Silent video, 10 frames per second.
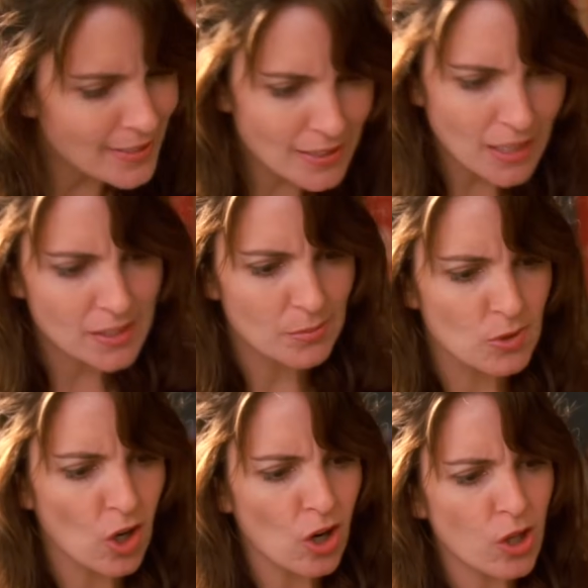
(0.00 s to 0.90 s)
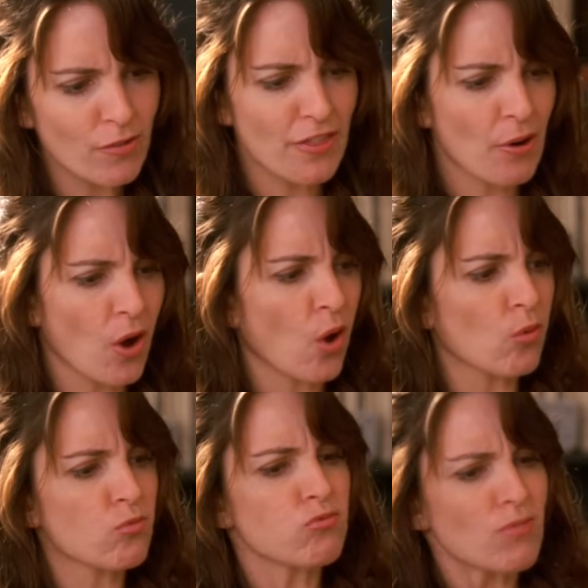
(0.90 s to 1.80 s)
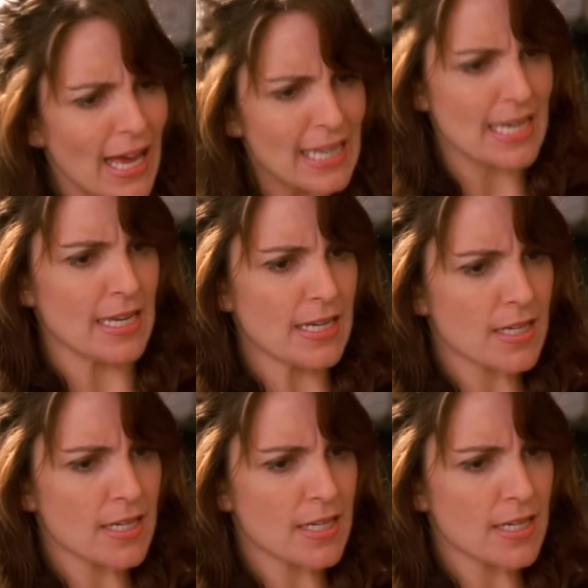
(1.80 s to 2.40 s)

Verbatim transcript: he's got some girl over there already.